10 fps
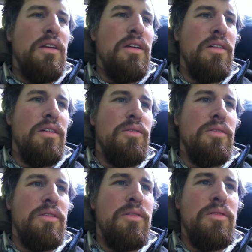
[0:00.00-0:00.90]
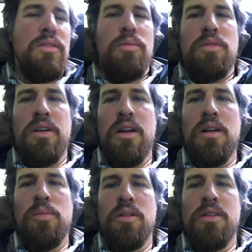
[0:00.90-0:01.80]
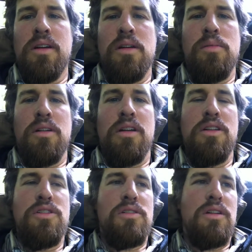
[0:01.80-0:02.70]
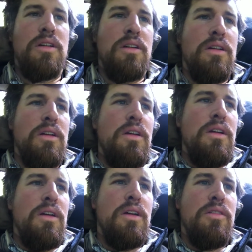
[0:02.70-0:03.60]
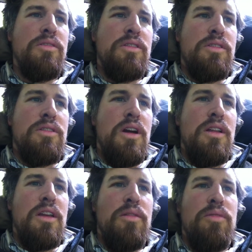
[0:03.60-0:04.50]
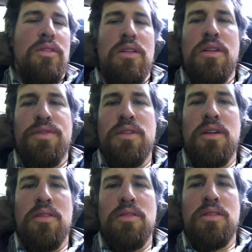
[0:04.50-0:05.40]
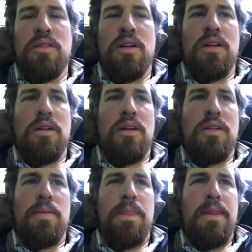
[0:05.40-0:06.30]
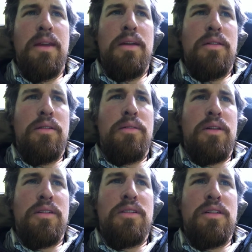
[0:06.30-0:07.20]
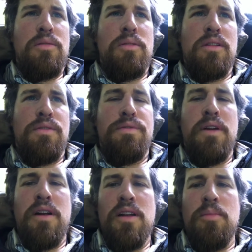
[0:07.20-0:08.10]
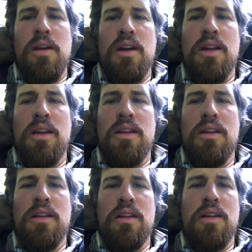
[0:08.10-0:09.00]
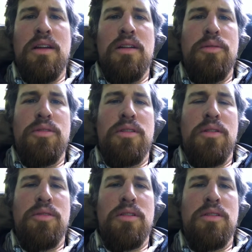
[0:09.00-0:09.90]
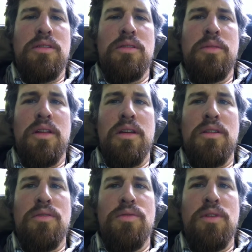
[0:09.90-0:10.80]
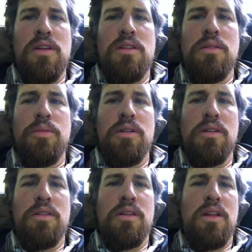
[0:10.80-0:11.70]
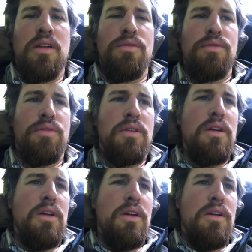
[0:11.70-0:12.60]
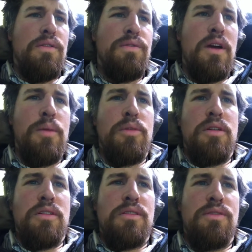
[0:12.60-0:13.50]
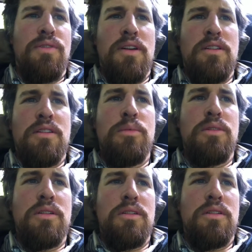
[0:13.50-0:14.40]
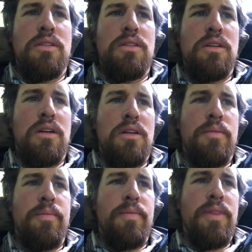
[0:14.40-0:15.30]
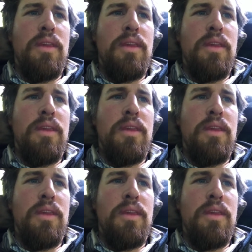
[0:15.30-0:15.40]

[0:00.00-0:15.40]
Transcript: It, it was it was a terrible terrible injury, and I was just trying to get relief. So I was uh, when, when I started really farting bad, I I was I was consuming like vegetables, a lot of fibrous vegetables, um,